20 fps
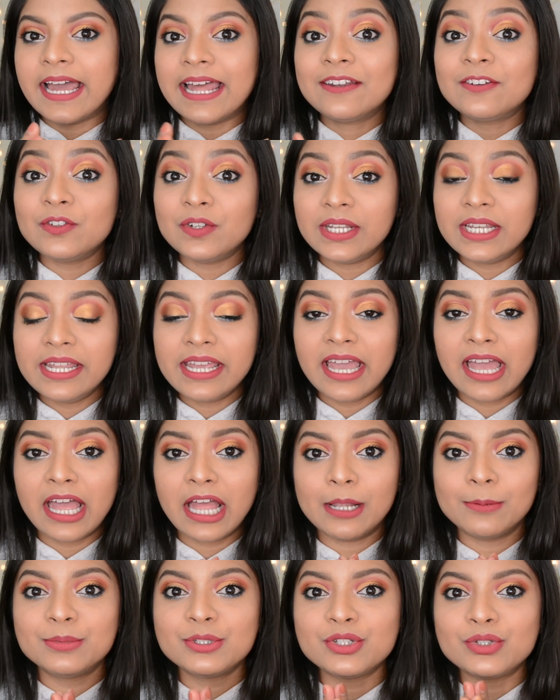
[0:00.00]
That really
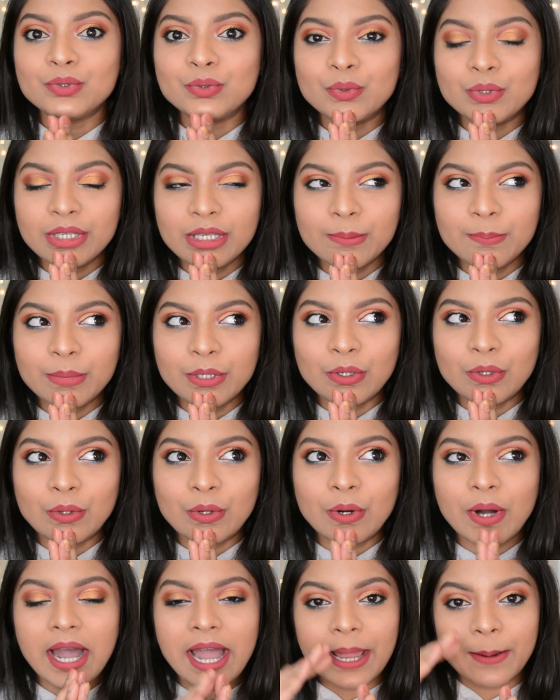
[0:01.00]
helps to keep
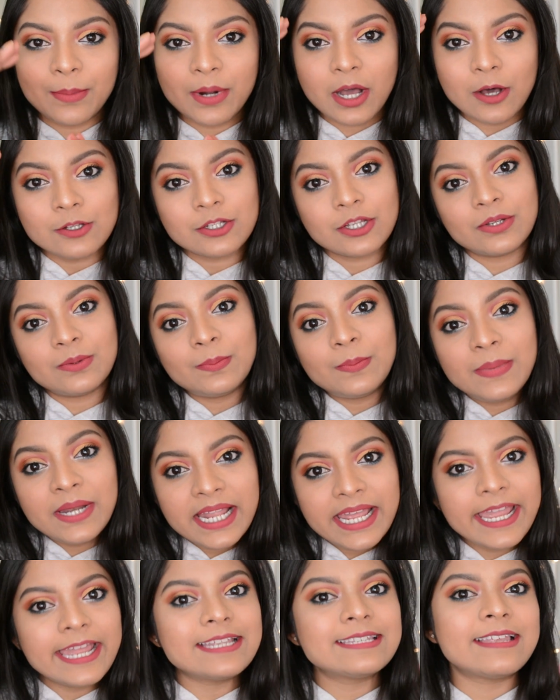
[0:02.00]
your eyebrows on
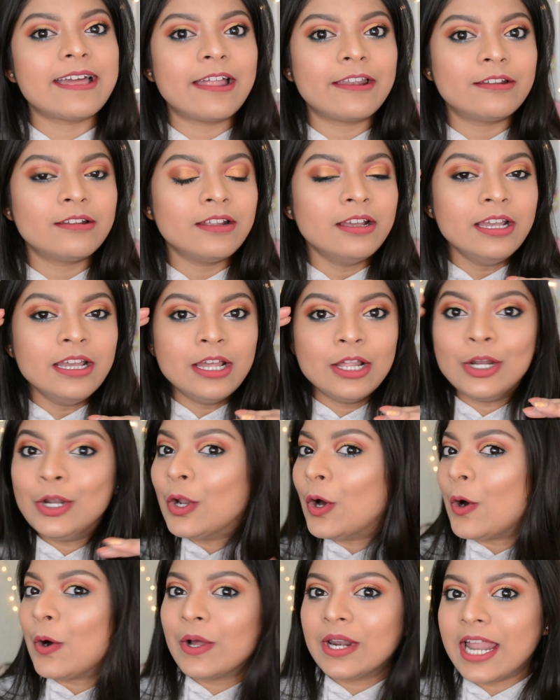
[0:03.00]
place and
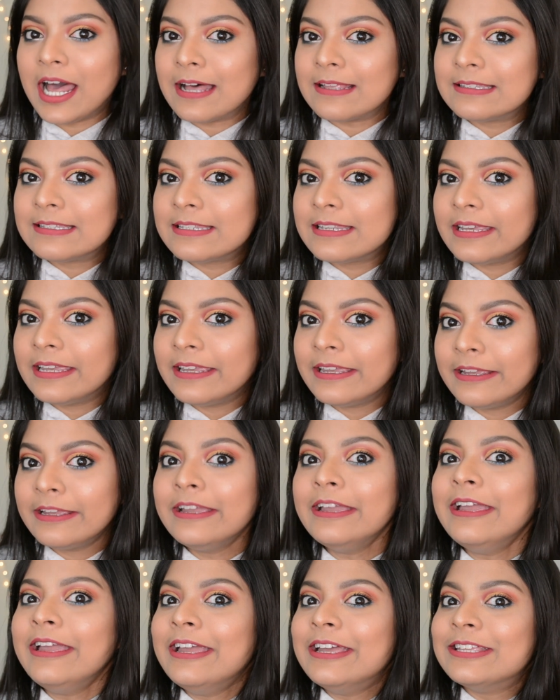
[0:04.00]
long
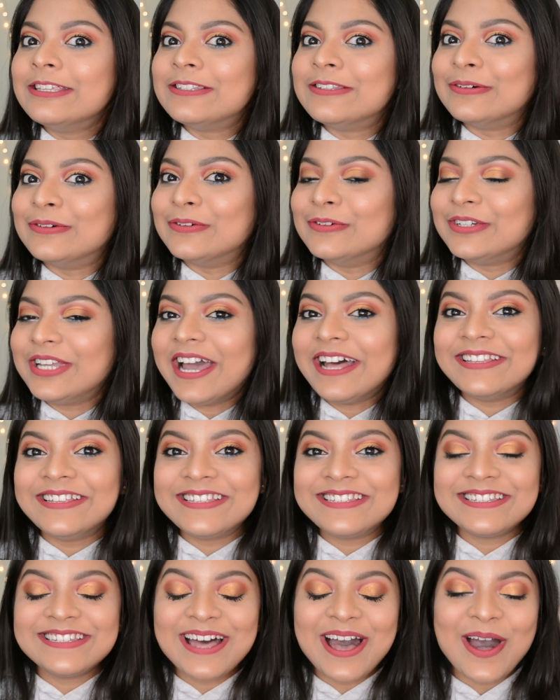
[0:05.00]
lasting. So yeah,
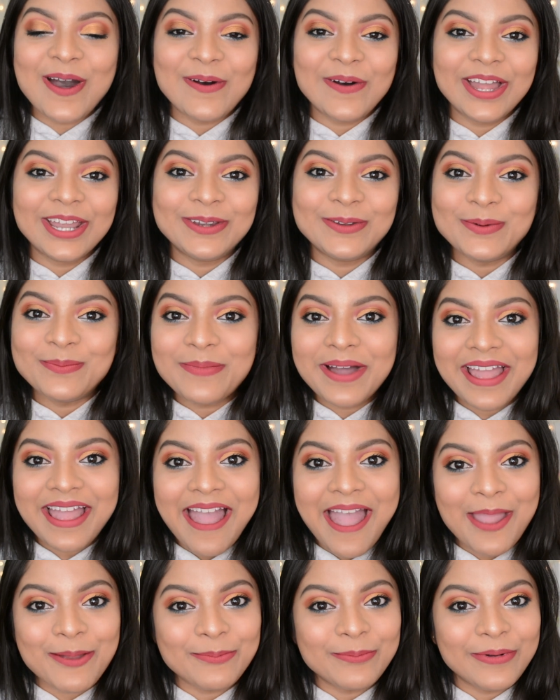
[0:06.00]
this is how I do my
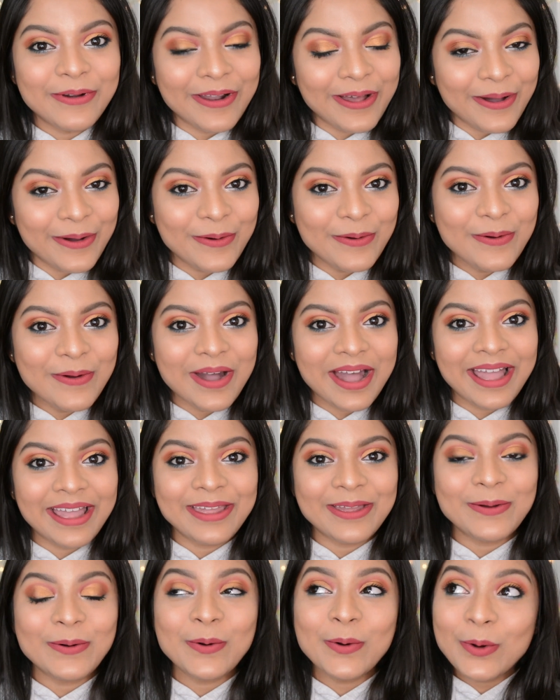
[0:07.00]
eyebrow.
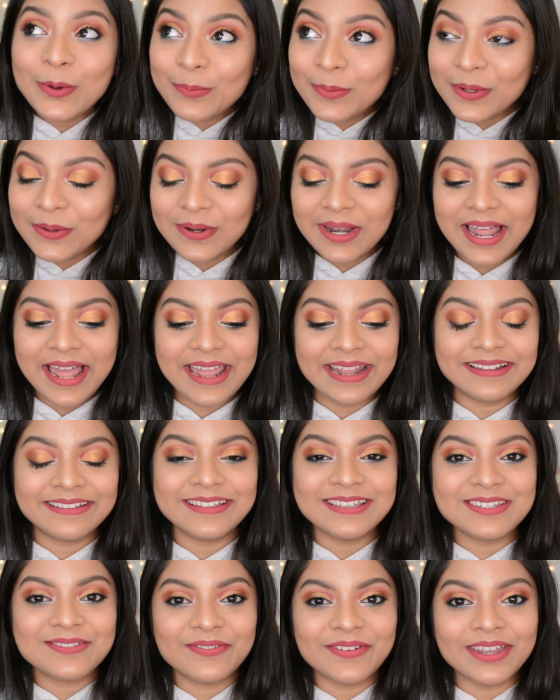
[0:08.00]
I hope you
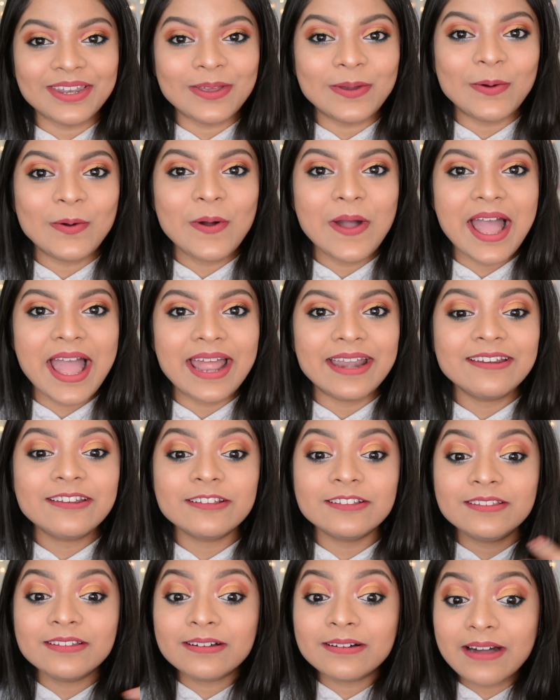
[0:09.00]
like this video. And
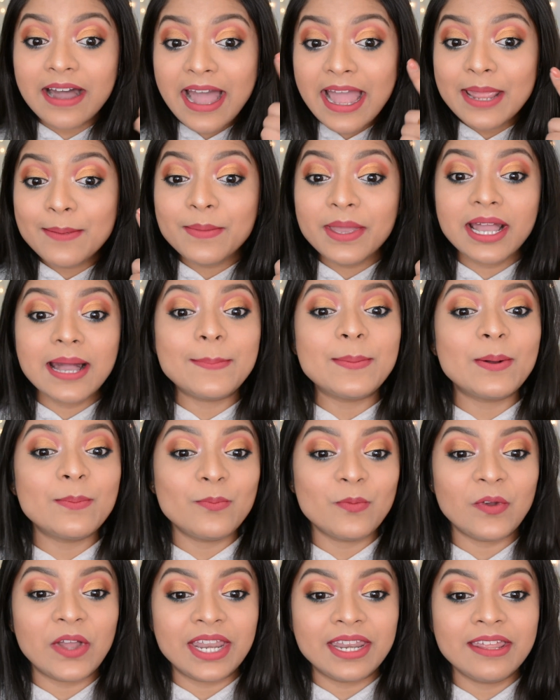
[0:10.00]
the eye makeup
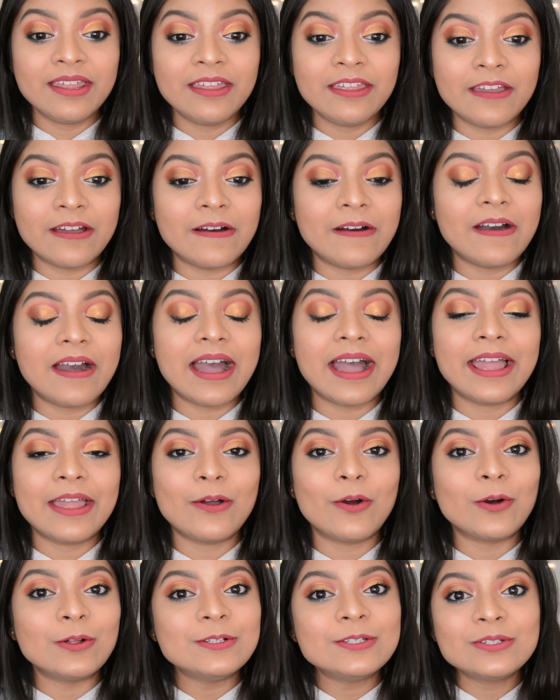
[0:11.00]
I'm wearing here,
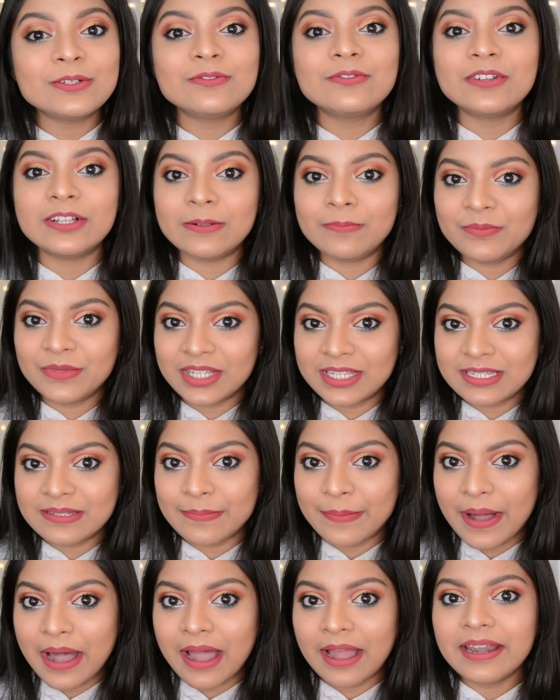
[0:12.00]
I also filmed
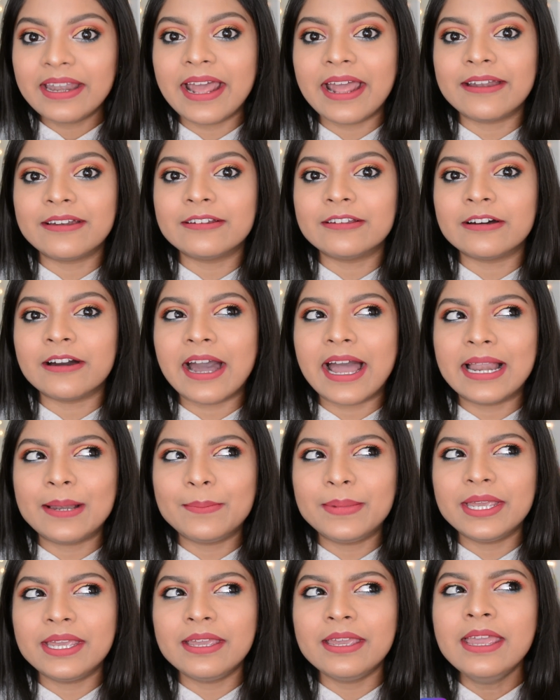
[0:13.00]
this part, and
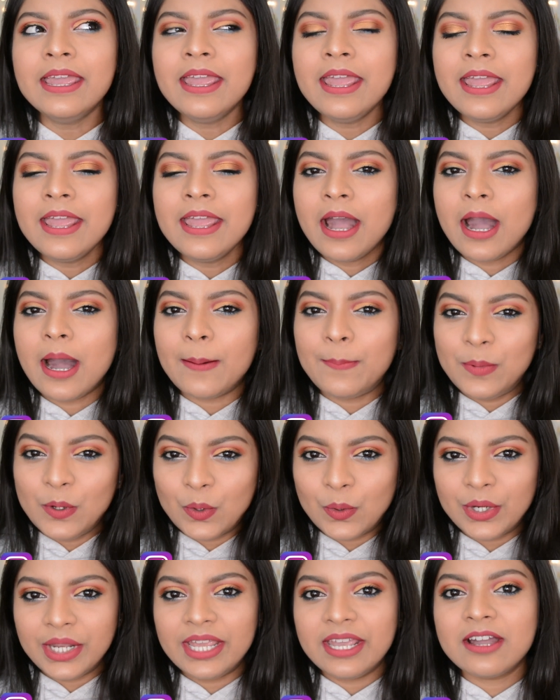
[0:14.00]
I'll be
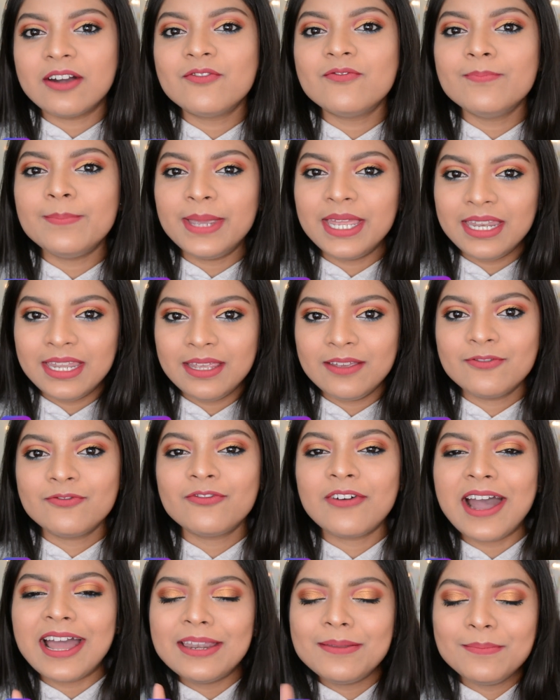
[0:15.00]
uploading a
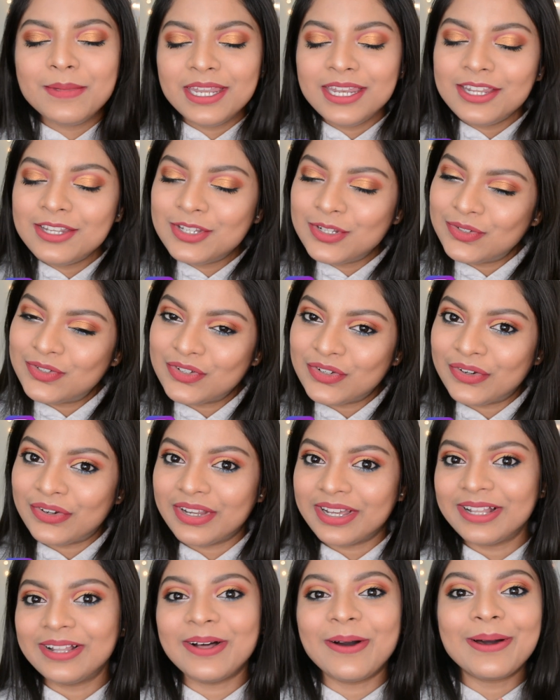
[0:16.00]
fun mini
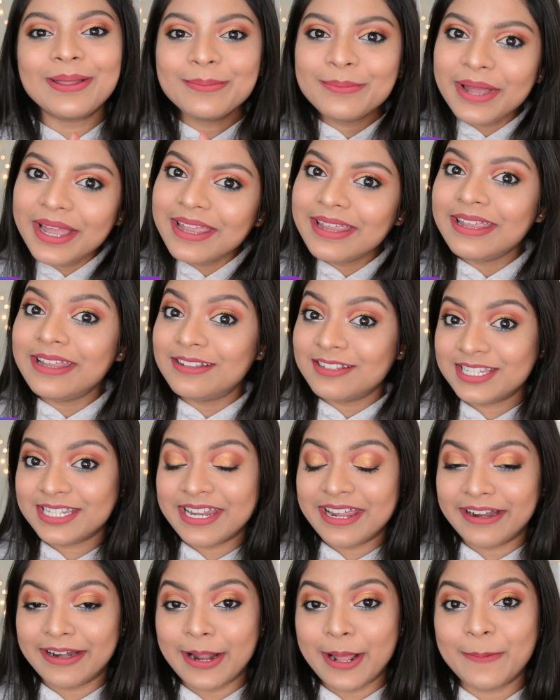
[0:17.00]
tutorial on my
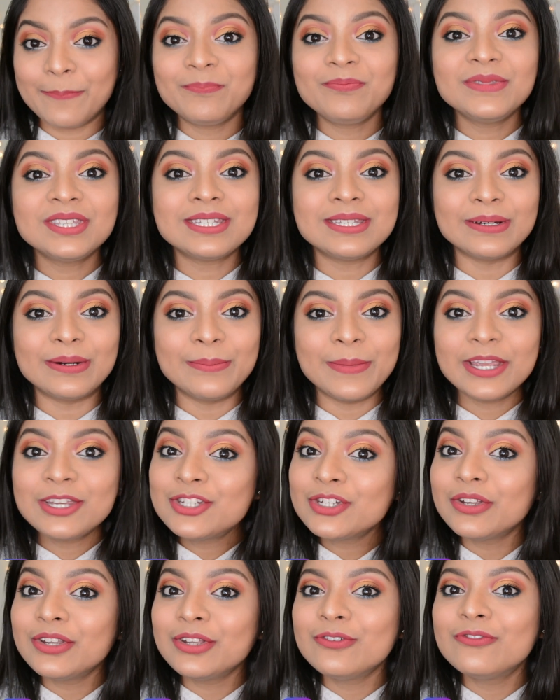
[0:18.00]
Instagram, so make
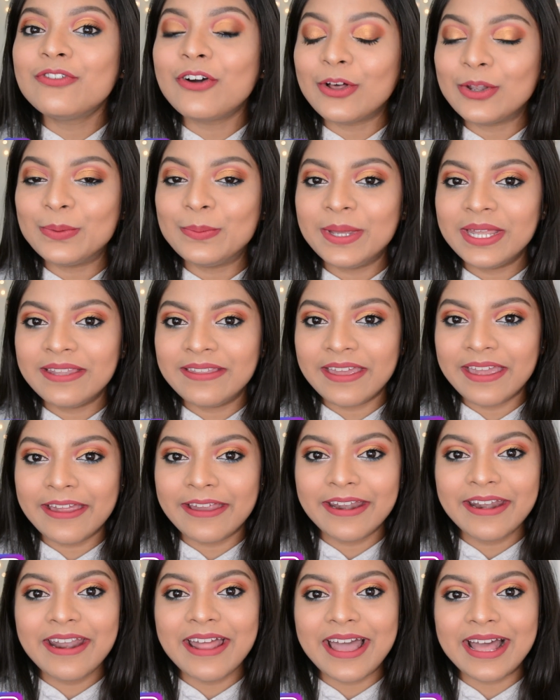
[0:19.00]
sure you follow me
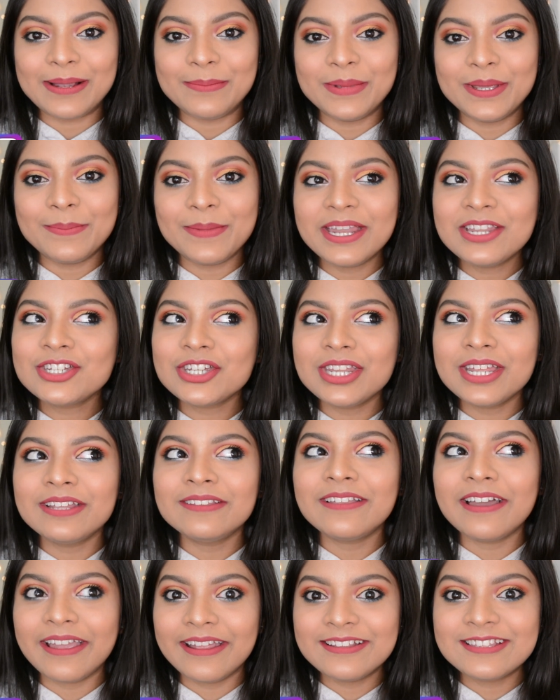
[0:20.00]
there. I'll be
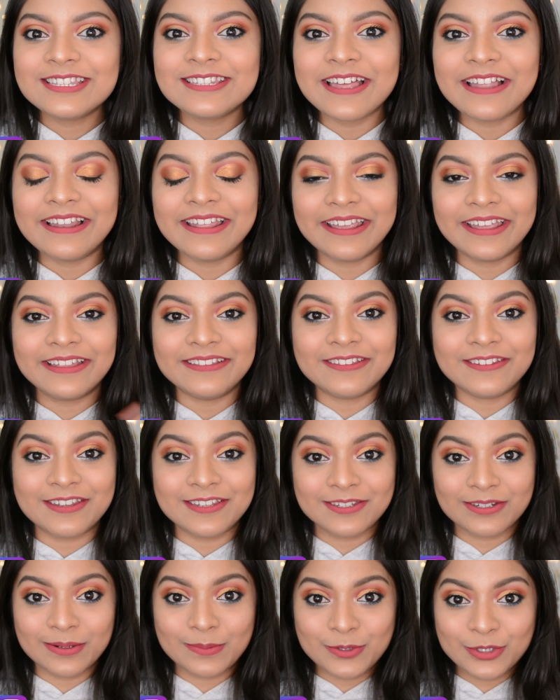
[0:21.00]
mentioning the Insta link in the
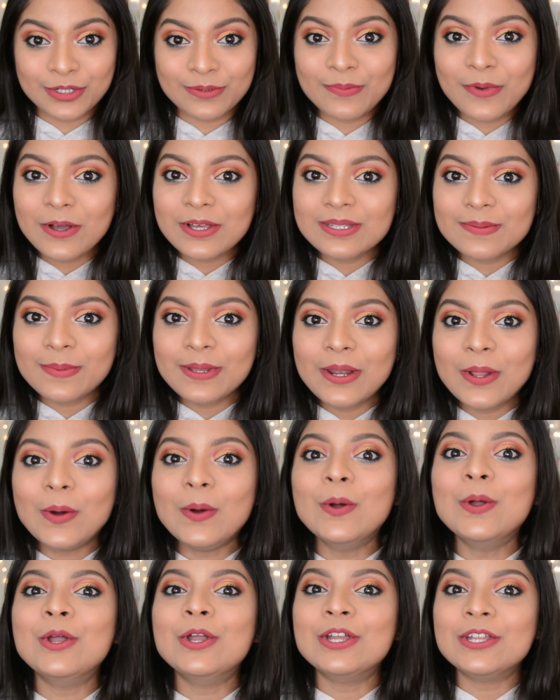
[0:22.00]
description box
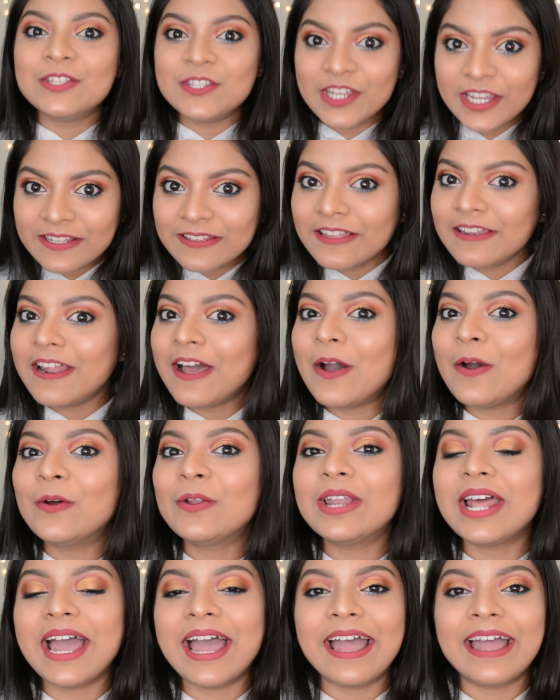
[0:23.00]
below. Check that
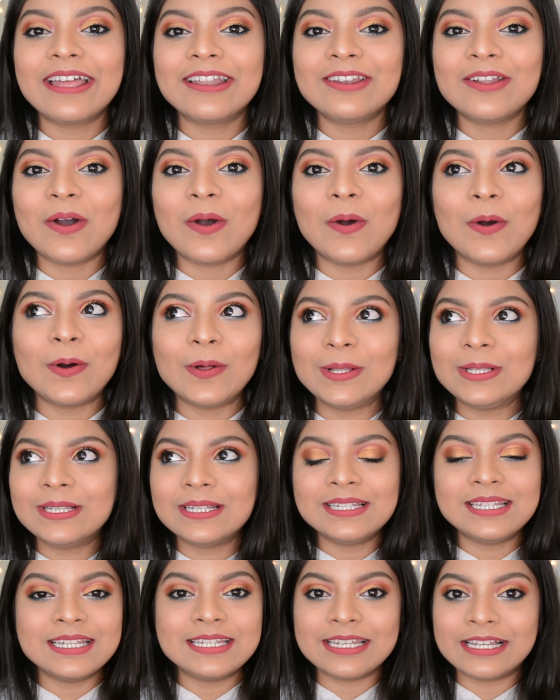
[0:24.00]
out, and all
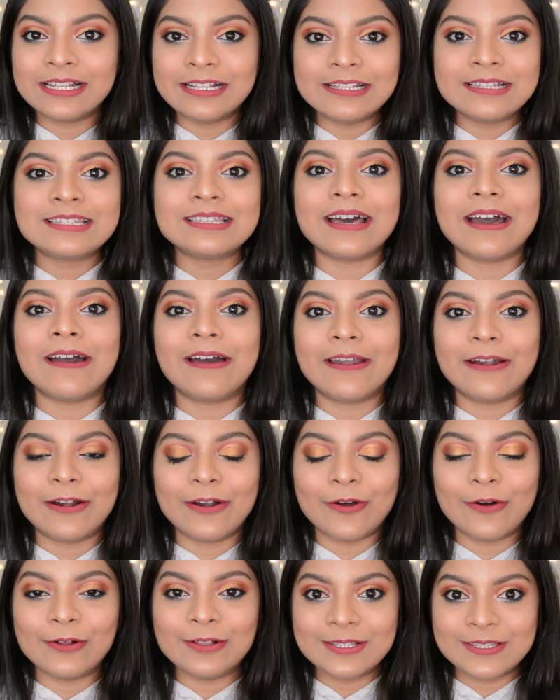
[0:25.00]
the details
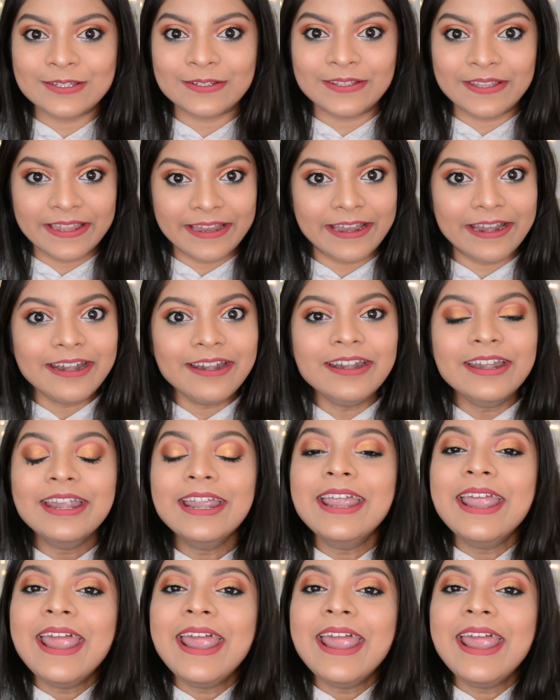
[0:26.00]
are also there.